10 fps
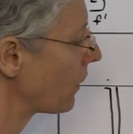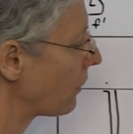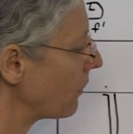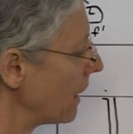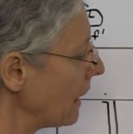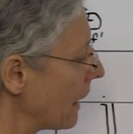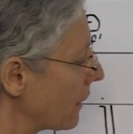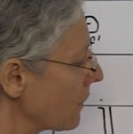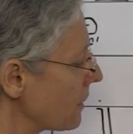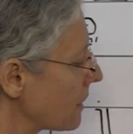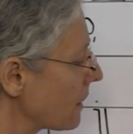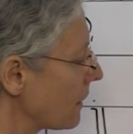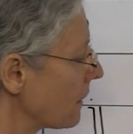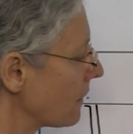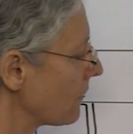or 3 letters,
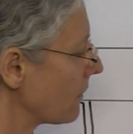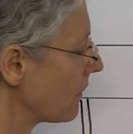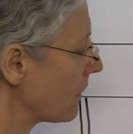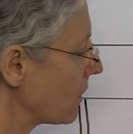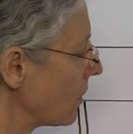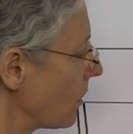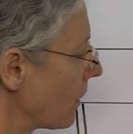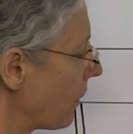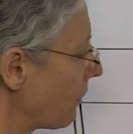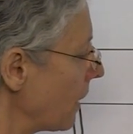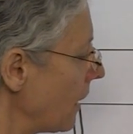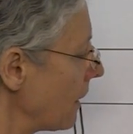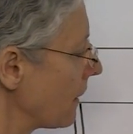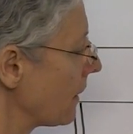2 or 3